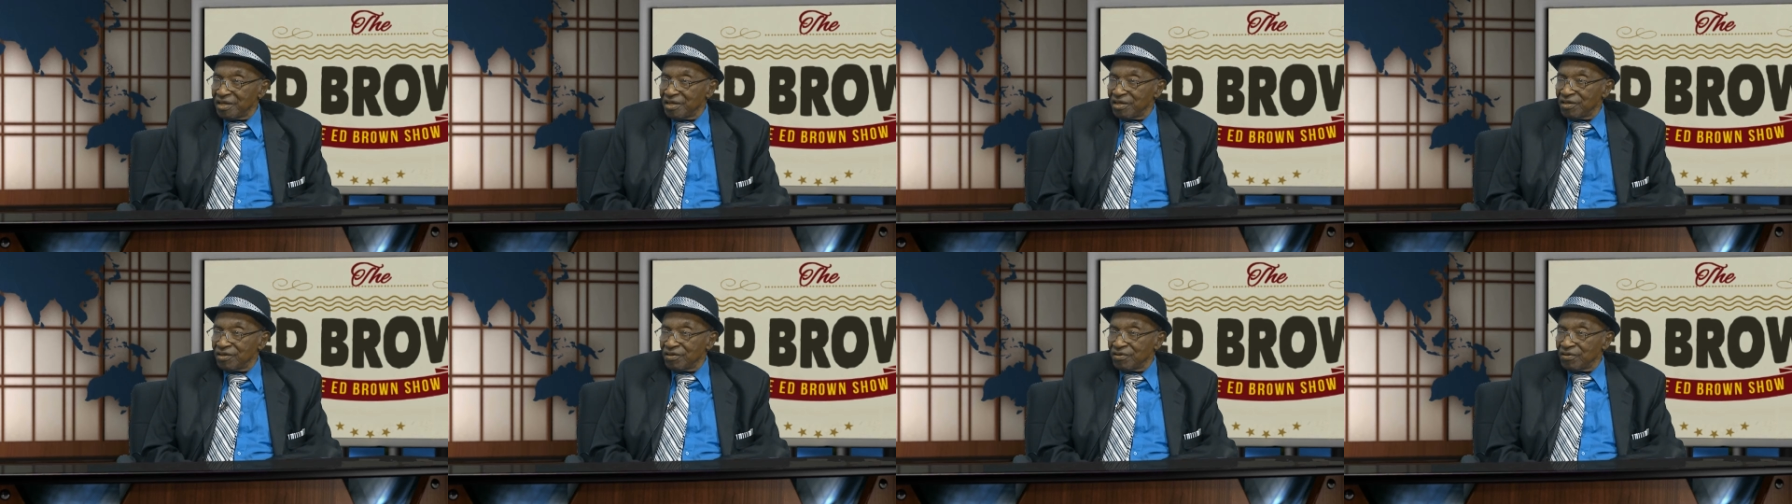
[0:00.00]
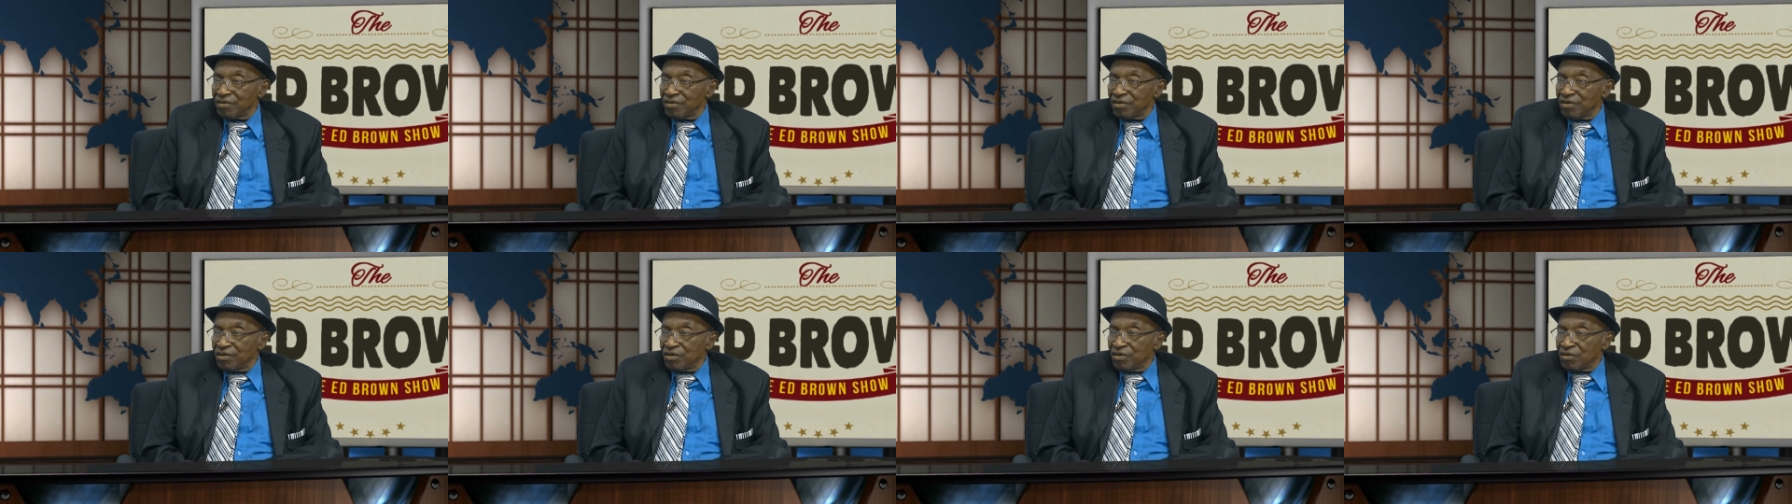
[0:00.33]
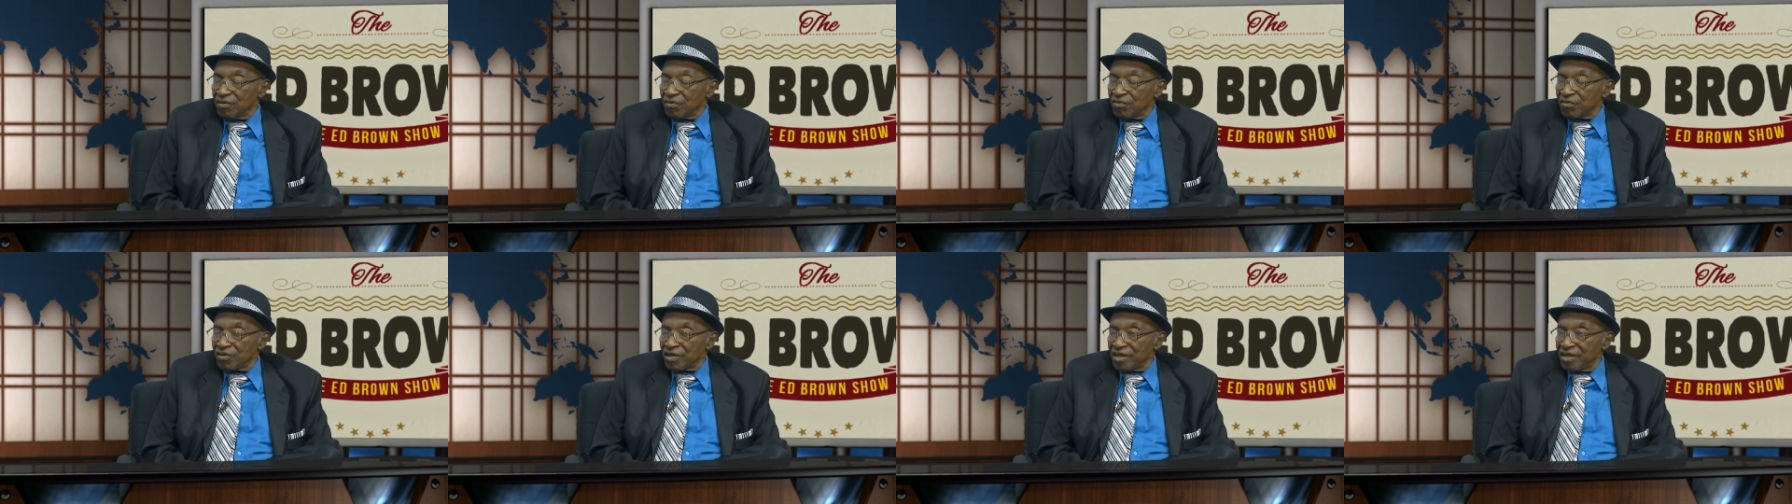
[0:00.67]
You
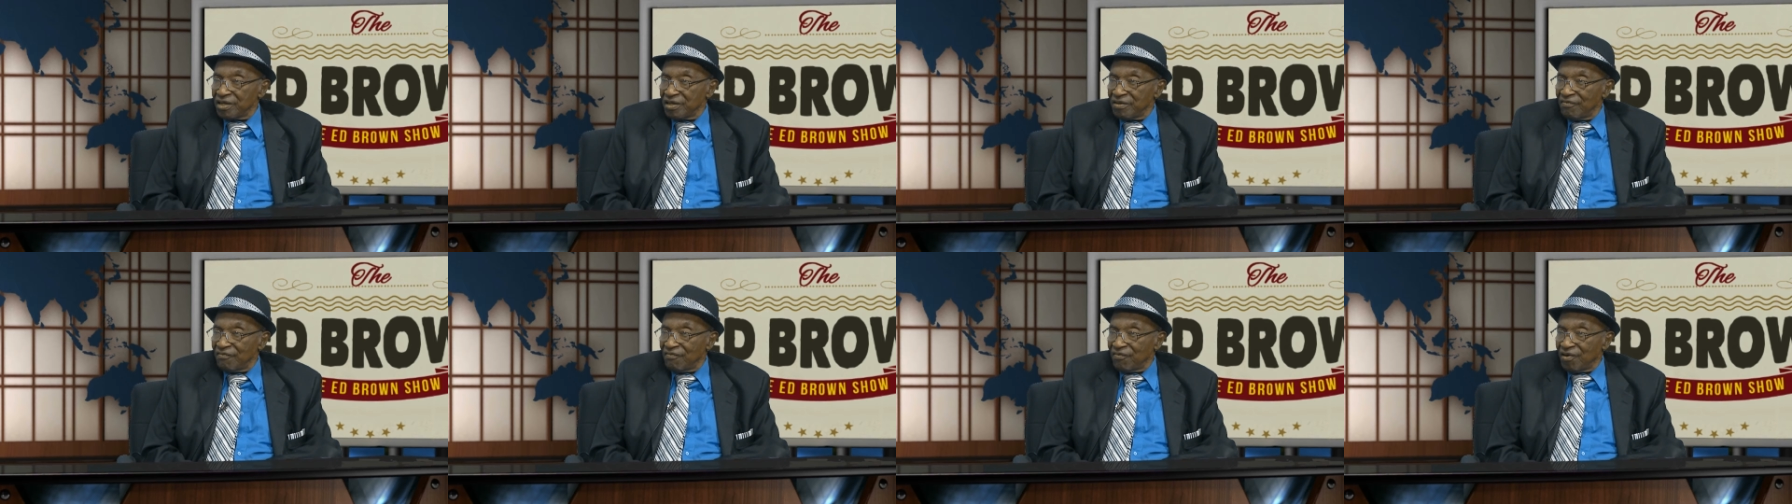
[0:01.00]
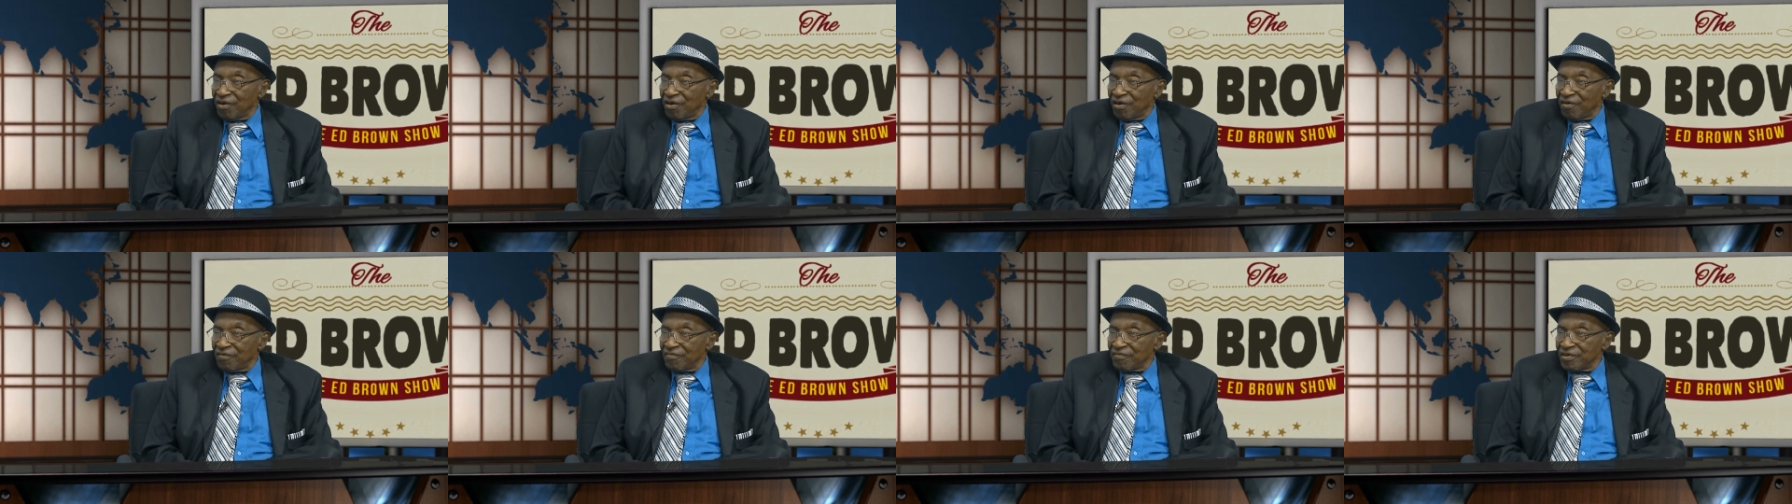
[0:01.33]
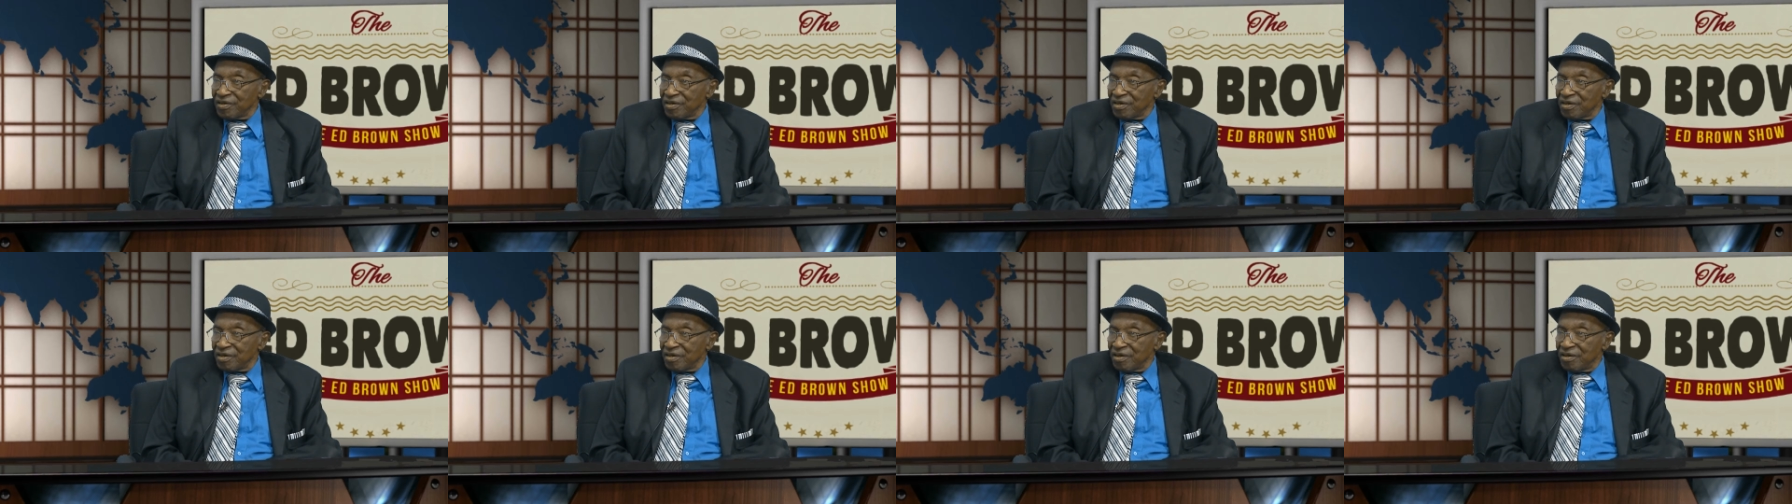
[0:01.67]
don't get involved
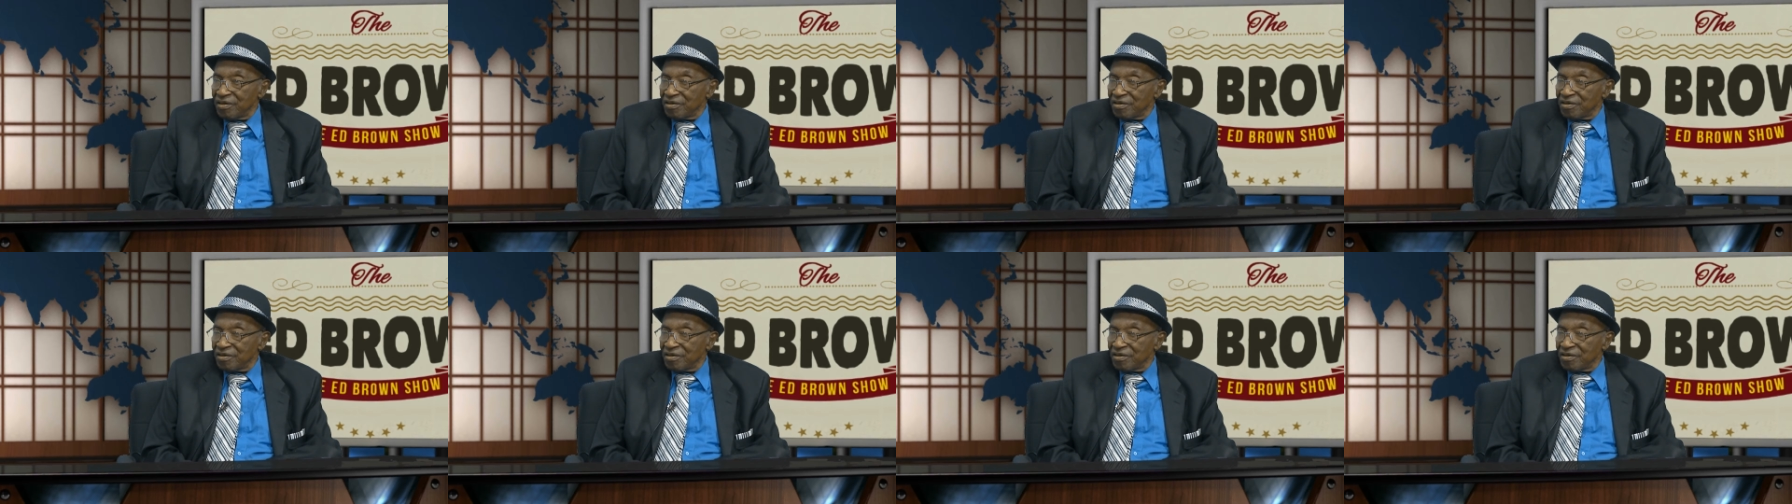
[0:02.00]
in